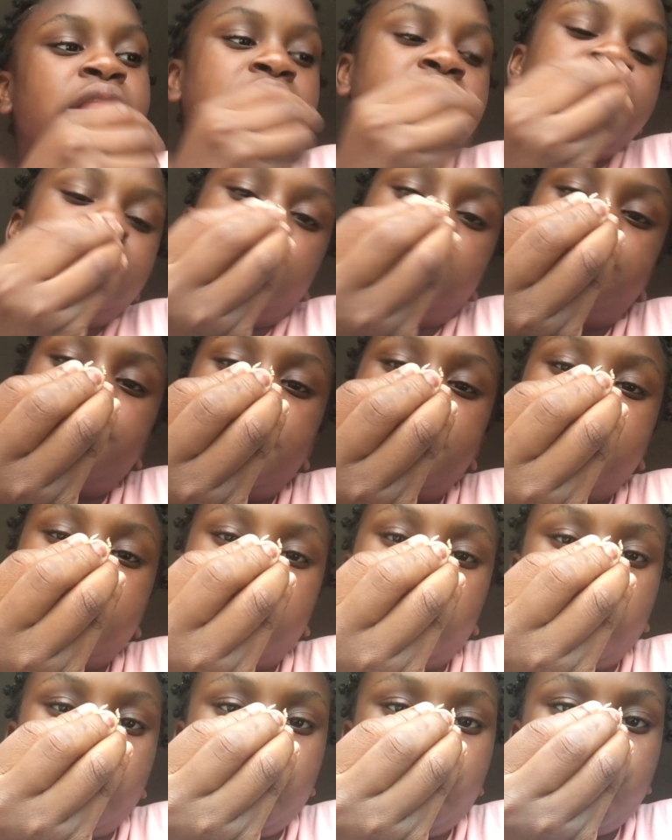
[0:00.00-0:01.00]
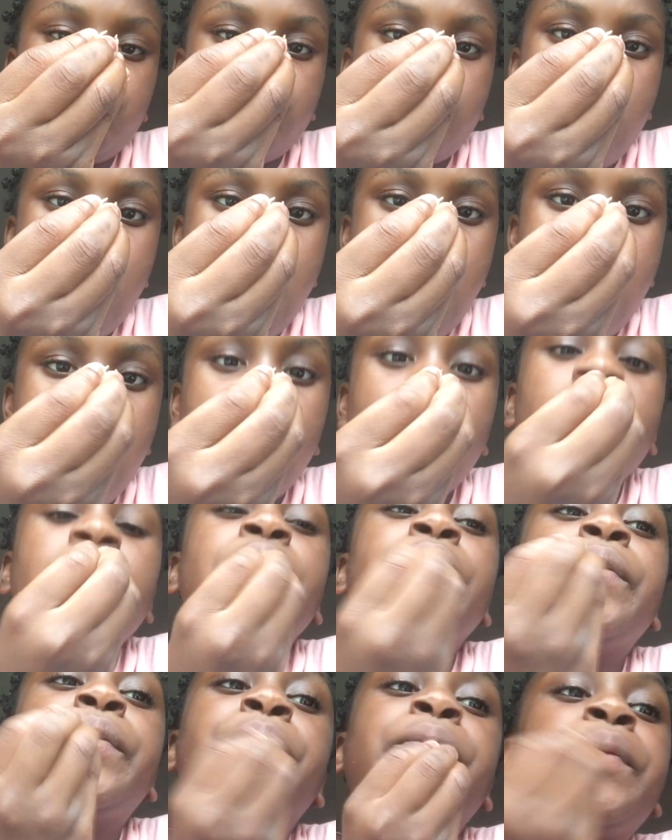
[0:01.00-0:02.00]
Let's just make this
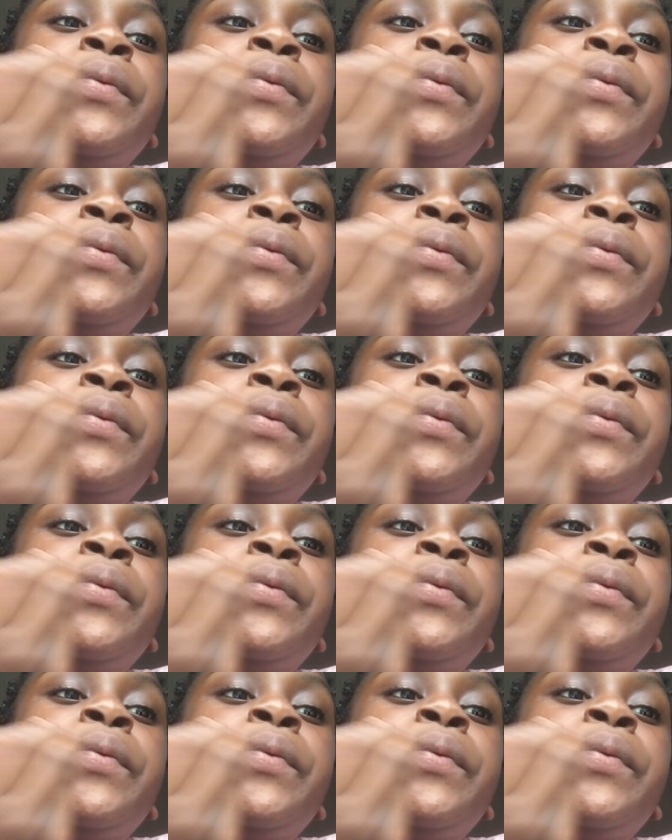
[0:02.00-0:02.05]
dry.